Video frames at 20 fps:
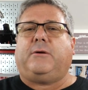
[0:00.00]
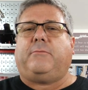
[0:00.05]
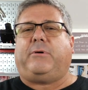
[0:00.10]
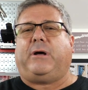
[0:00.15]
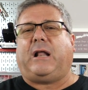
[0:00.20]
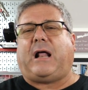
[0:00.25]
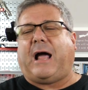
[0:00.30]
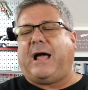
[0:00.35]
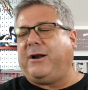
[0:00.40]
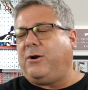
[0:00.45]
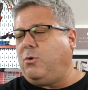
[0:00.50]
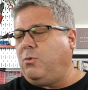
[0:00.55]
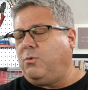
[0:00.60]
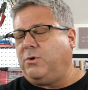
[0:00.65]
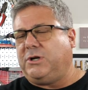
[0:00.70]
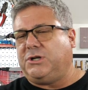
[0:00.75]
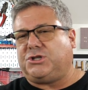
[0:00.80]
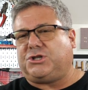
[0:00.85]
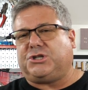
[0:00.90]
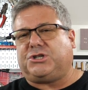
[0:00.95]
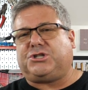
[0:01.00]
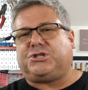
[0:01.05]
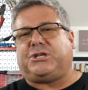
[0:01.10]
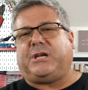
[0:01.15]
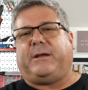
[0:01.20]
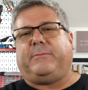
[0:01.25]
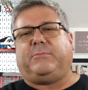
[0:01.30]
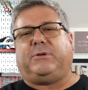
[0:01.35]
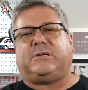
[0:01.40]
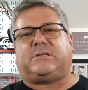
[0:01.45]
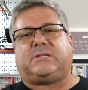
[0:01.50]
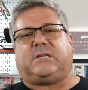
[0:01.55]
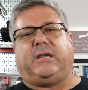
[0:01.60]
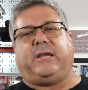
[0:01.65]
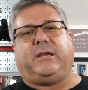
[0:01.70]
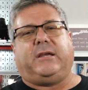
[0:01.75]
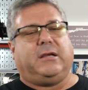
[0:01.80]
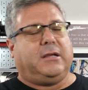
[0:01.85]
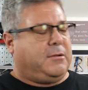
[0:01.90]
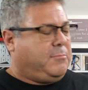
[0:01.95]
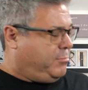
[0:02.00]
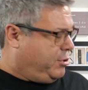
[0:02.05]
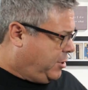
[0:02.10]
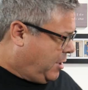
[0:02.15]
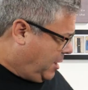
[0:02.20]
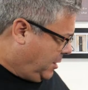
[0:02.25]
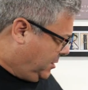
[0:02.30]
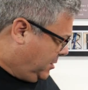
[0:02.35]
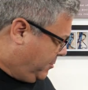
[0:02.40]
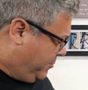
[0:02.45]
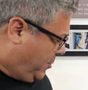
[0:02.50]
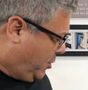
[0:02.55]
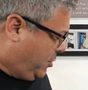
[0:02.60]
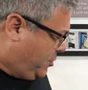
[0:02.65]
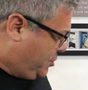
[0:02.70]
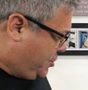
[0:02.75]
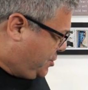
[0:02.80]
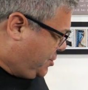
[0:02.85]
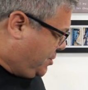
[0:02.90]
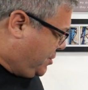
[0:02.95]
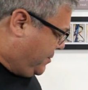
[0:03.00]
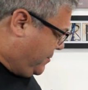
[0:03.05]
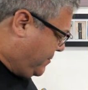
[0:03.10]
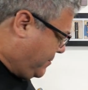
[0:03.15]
But I don't want to just shamelessly plug the merch.